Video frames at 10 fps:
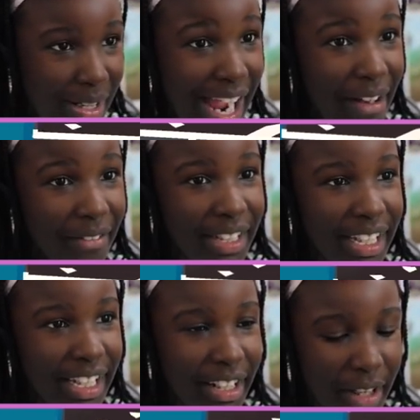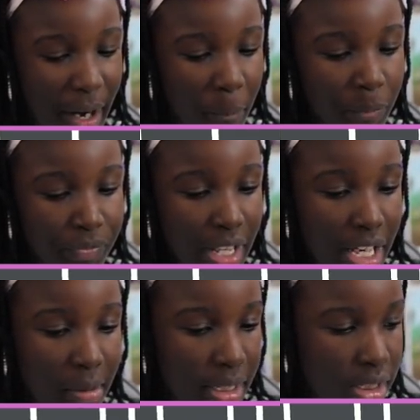have it okay
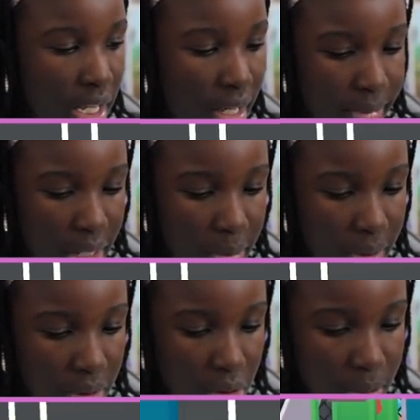anyways, um, now we're gonna go